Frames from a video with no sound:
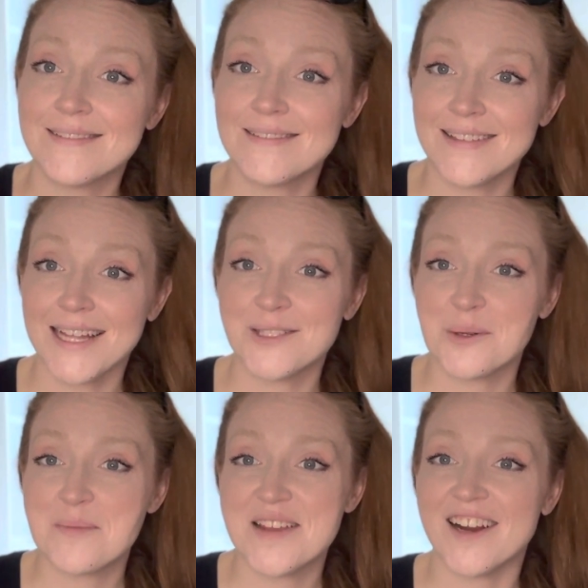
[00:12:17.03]
That's what
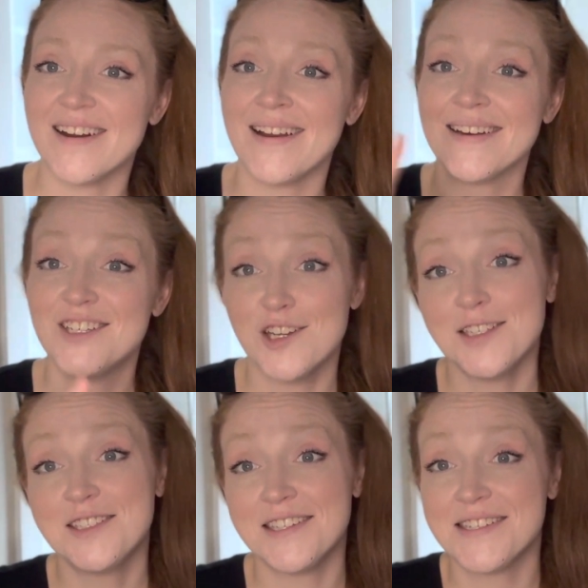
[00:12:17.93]
I'm hearing.
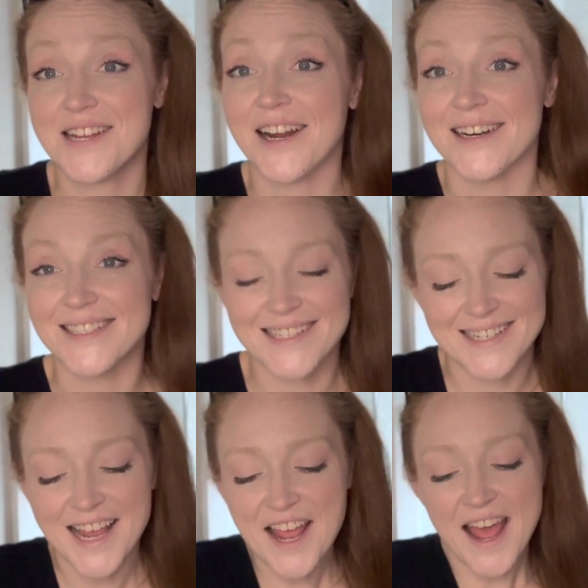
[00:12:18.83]
Just desserts.
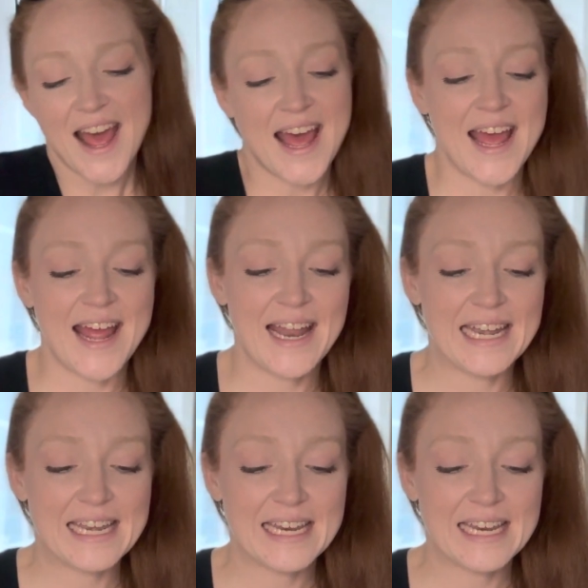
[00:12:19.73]
And